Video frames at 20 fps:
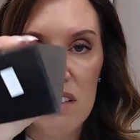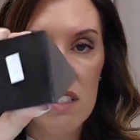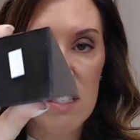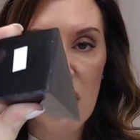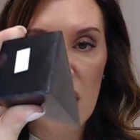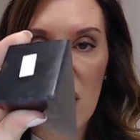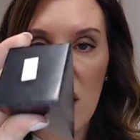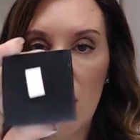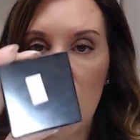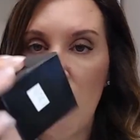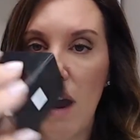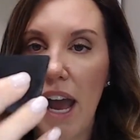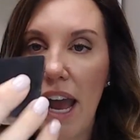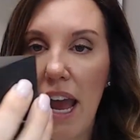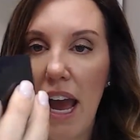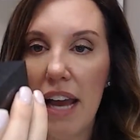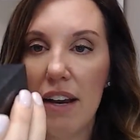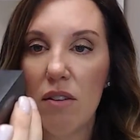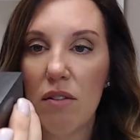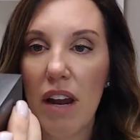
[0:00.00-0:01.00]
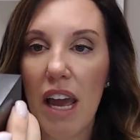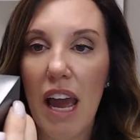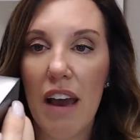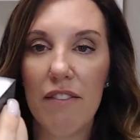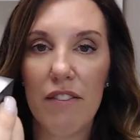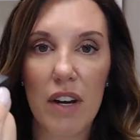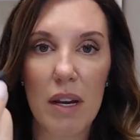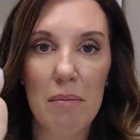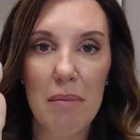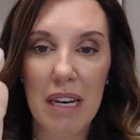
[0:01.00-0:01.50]
So I don't
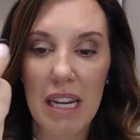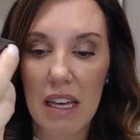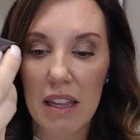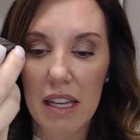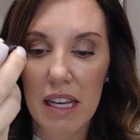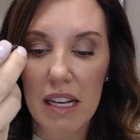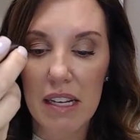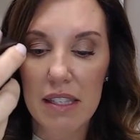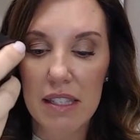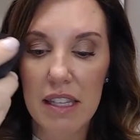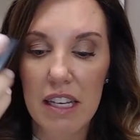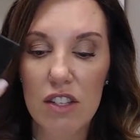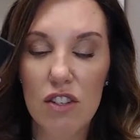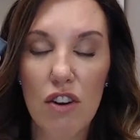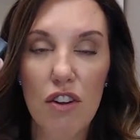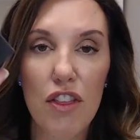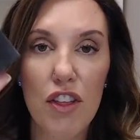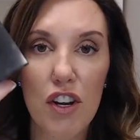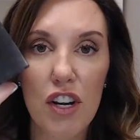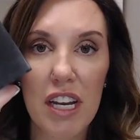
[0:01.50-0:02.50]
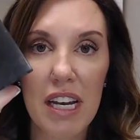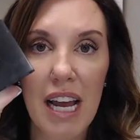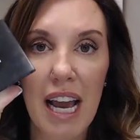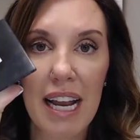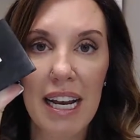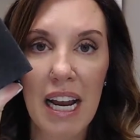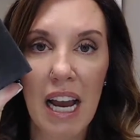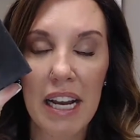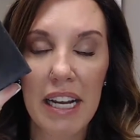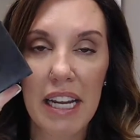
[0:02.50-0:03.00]
have very many of these. These are
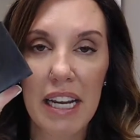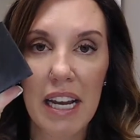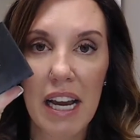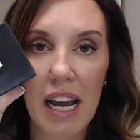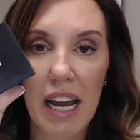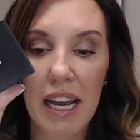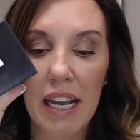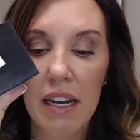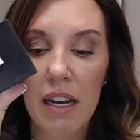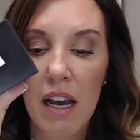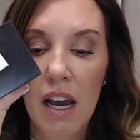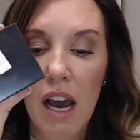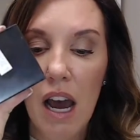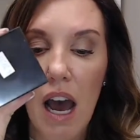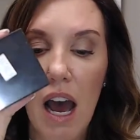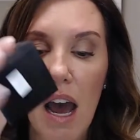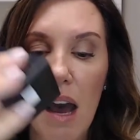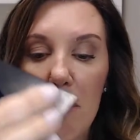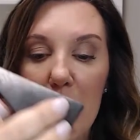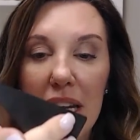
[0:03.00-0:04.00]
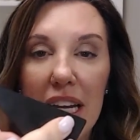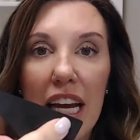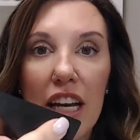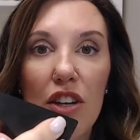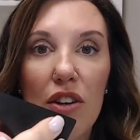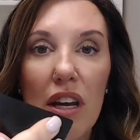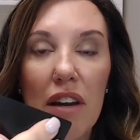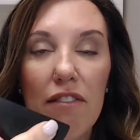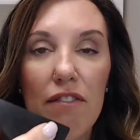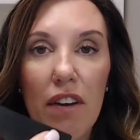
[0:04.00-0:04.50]
$39.99. But again,
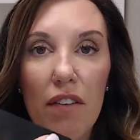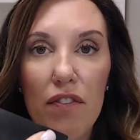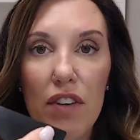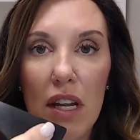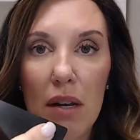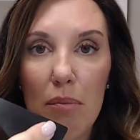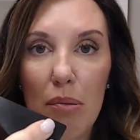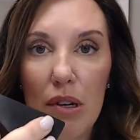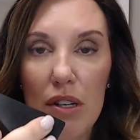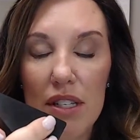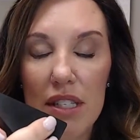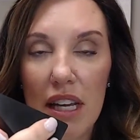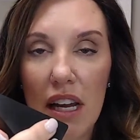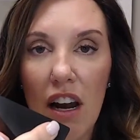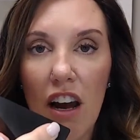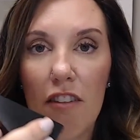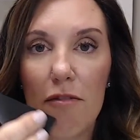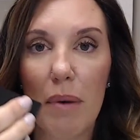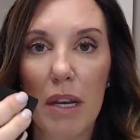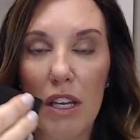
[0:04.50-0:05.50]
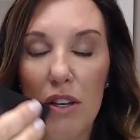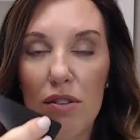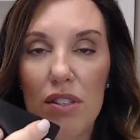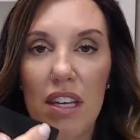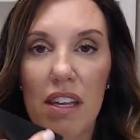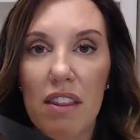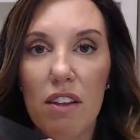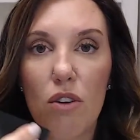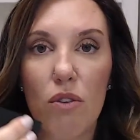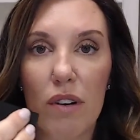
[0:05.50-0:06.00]
you get 15% off by
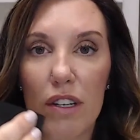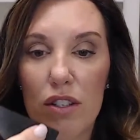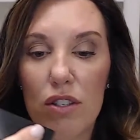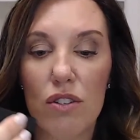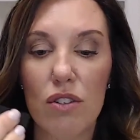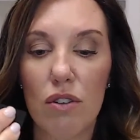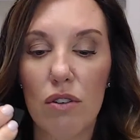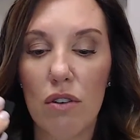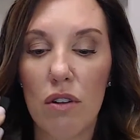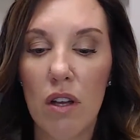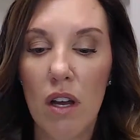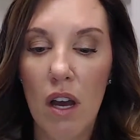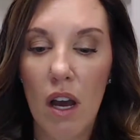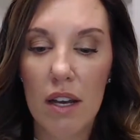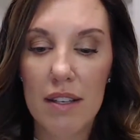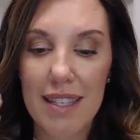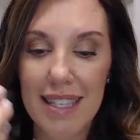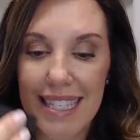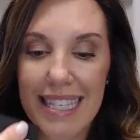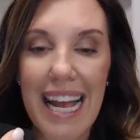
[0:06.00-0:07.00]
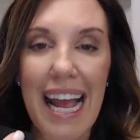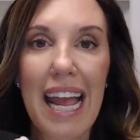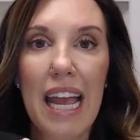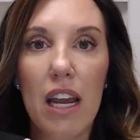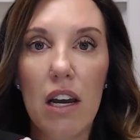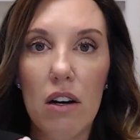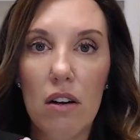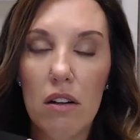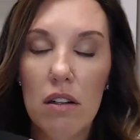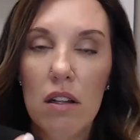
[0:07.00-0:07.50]
using Crystal
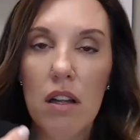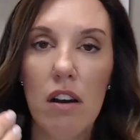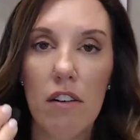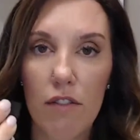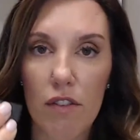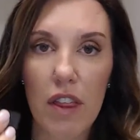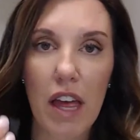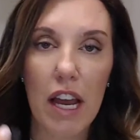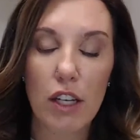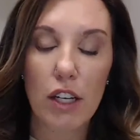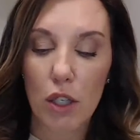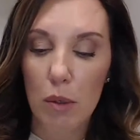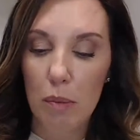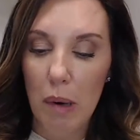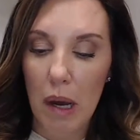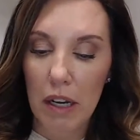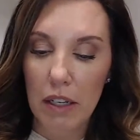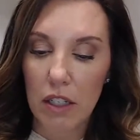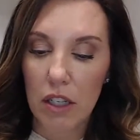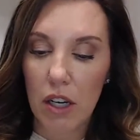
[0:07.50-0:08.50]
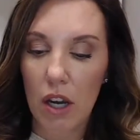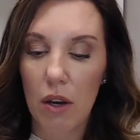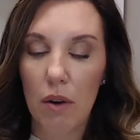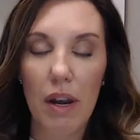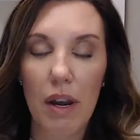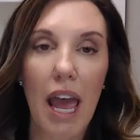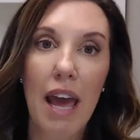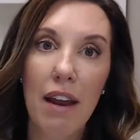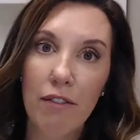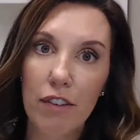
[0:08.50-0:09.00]
Sale for that coupon
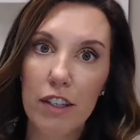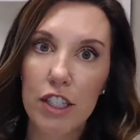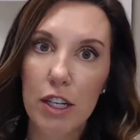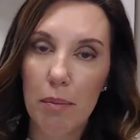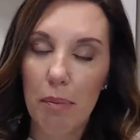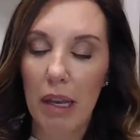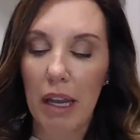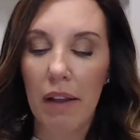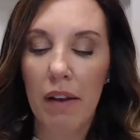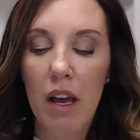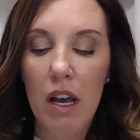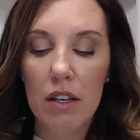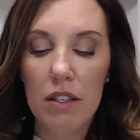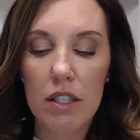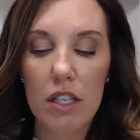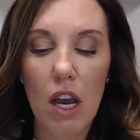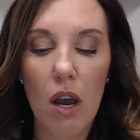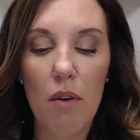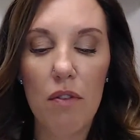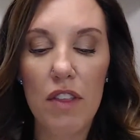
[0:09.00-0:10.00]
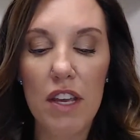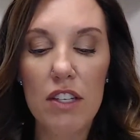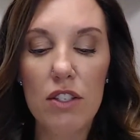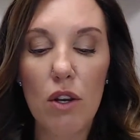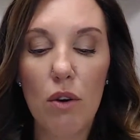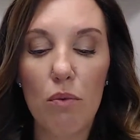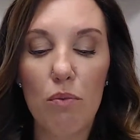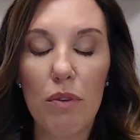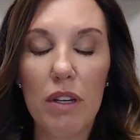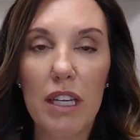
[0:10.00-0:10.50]
code, and free shipping. So these
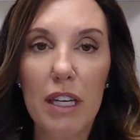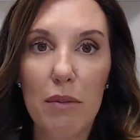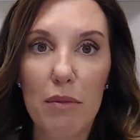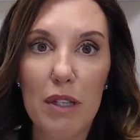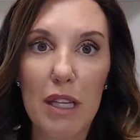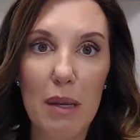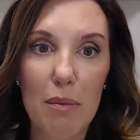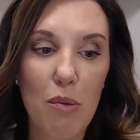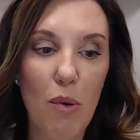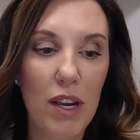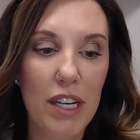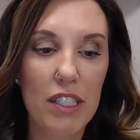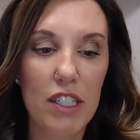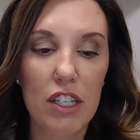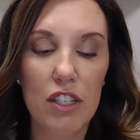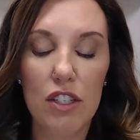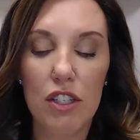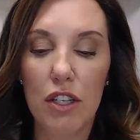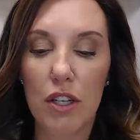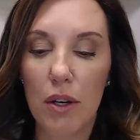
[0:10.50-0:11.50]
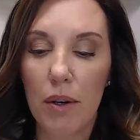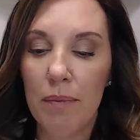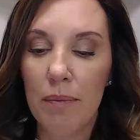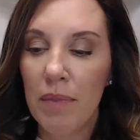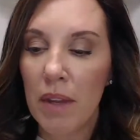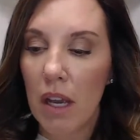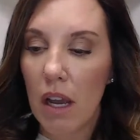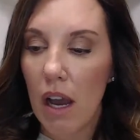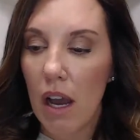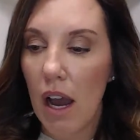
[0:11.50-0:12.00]
are really, really pointy too.
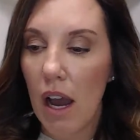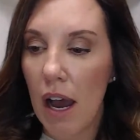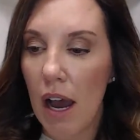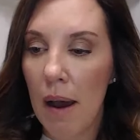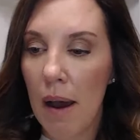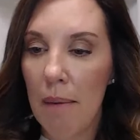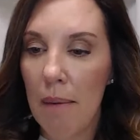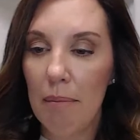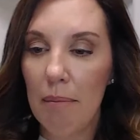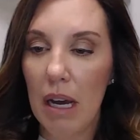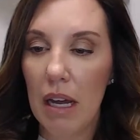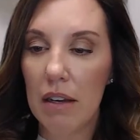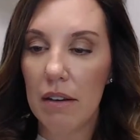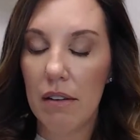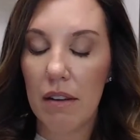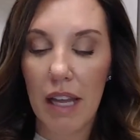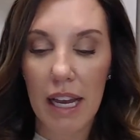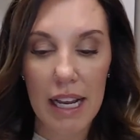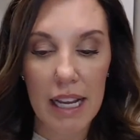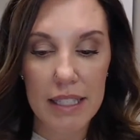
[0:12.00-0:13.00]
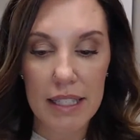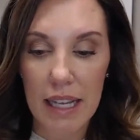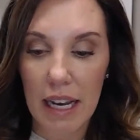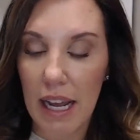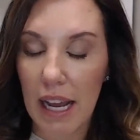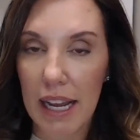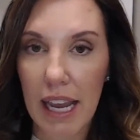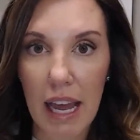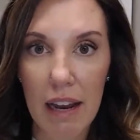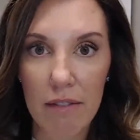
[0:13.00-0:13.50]
But like I said,
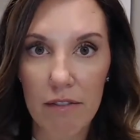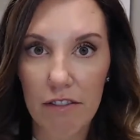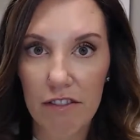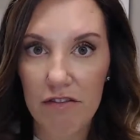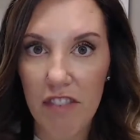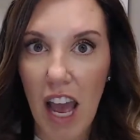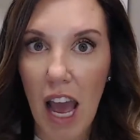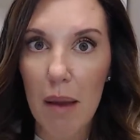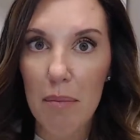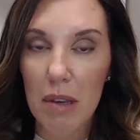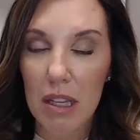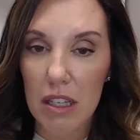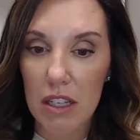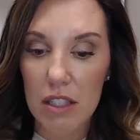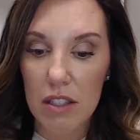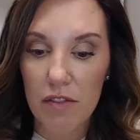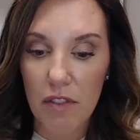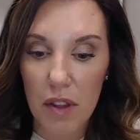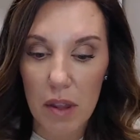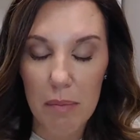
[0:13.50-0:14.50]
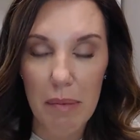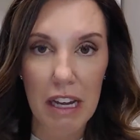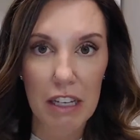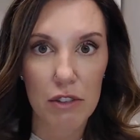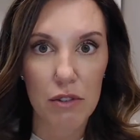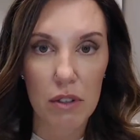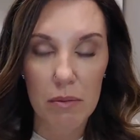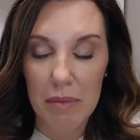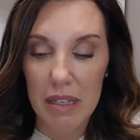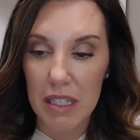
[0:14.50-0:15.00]
again, fabulous for the
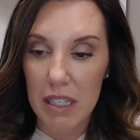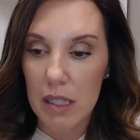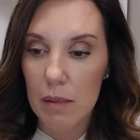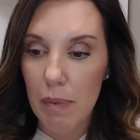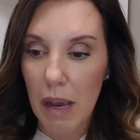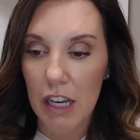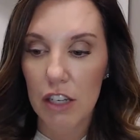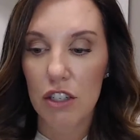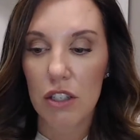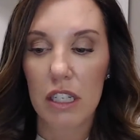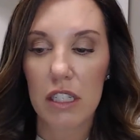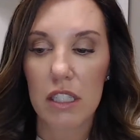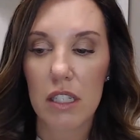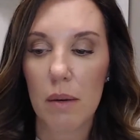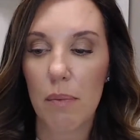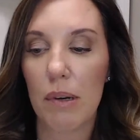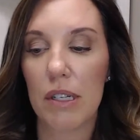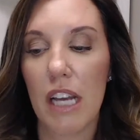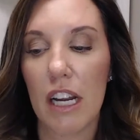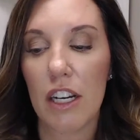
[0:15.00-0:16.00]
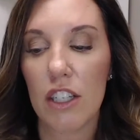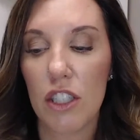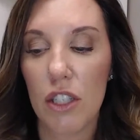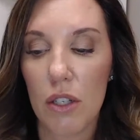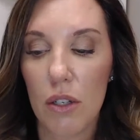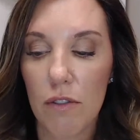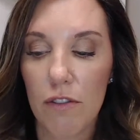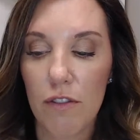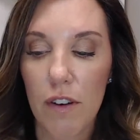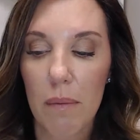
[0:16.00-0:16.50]
bedroom, especially to protect
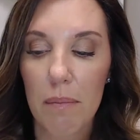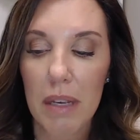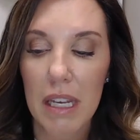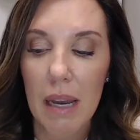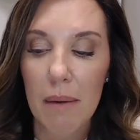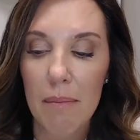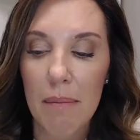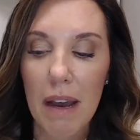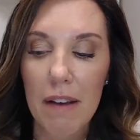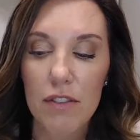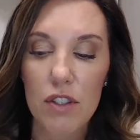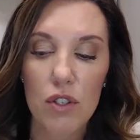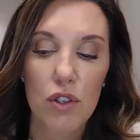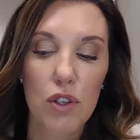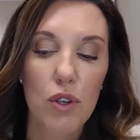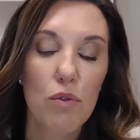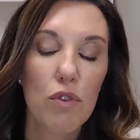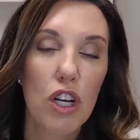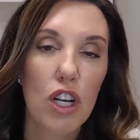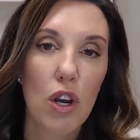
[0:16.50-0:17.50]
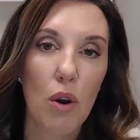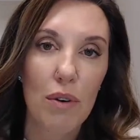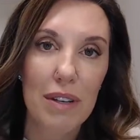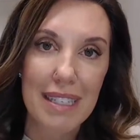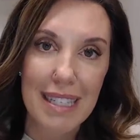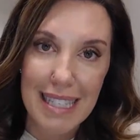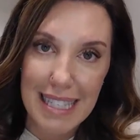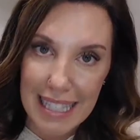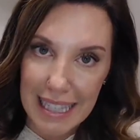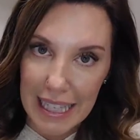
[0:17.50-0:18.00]
you from EMF so you can go to
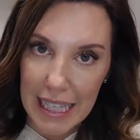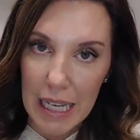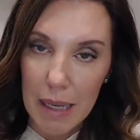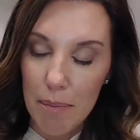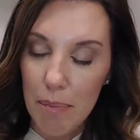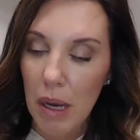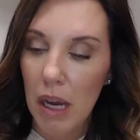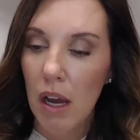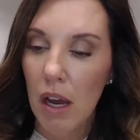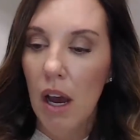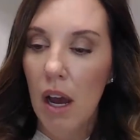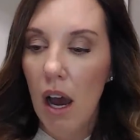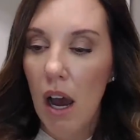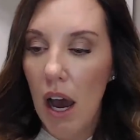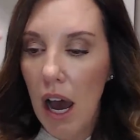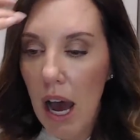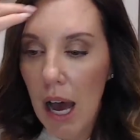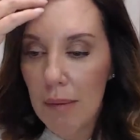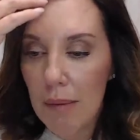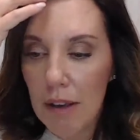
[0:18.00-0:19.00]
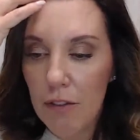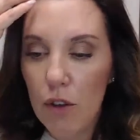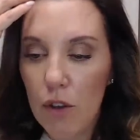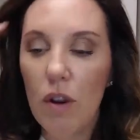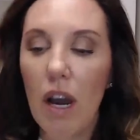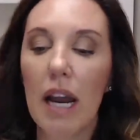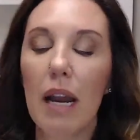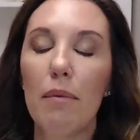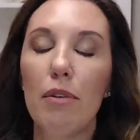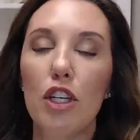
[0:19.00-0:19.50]
sleep. If you've
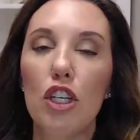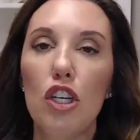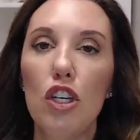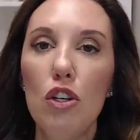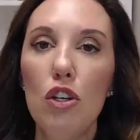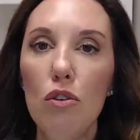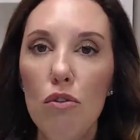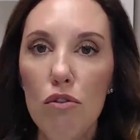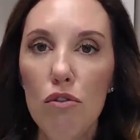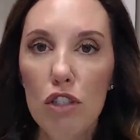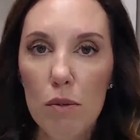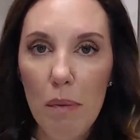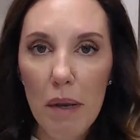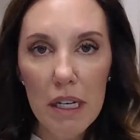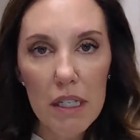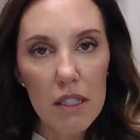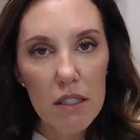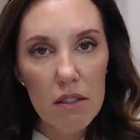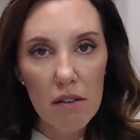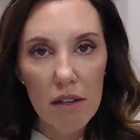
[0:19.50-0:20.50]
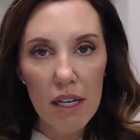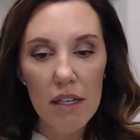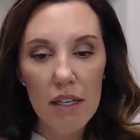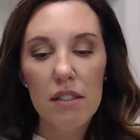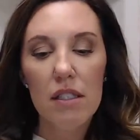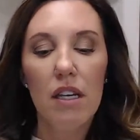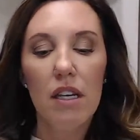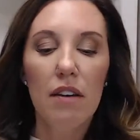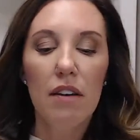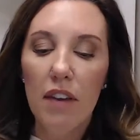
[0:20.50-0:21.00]
got a huge big screen
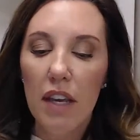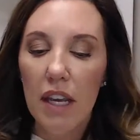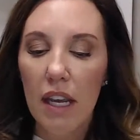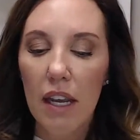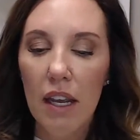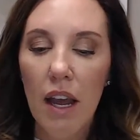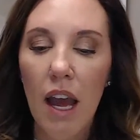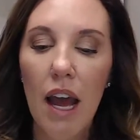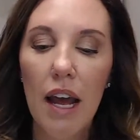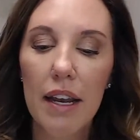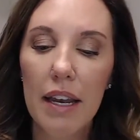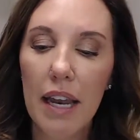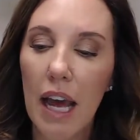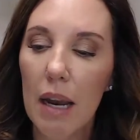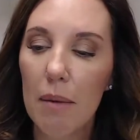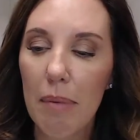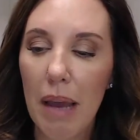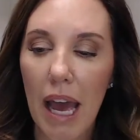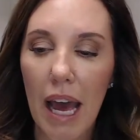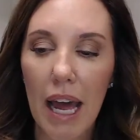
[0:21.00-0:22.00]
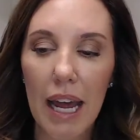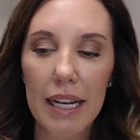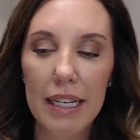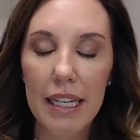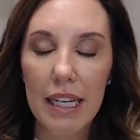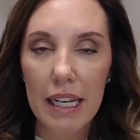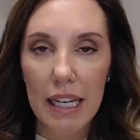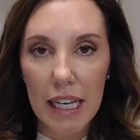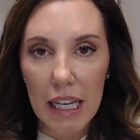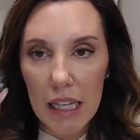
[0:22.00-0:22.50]
TV, not a bad
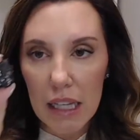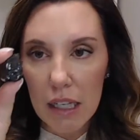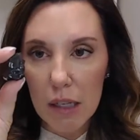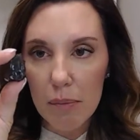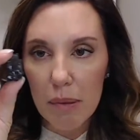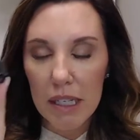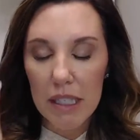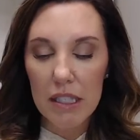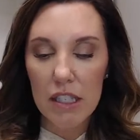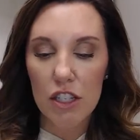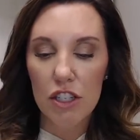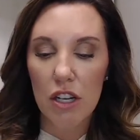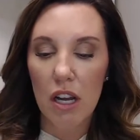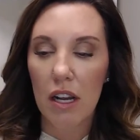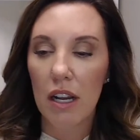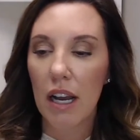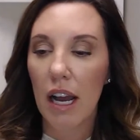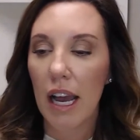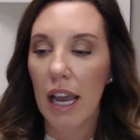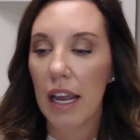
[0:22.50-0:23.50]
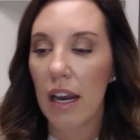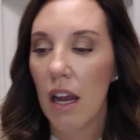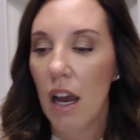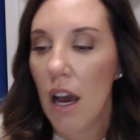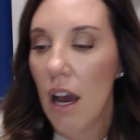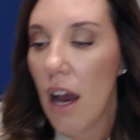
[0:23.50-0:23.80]
idea to get a little piece of shungite.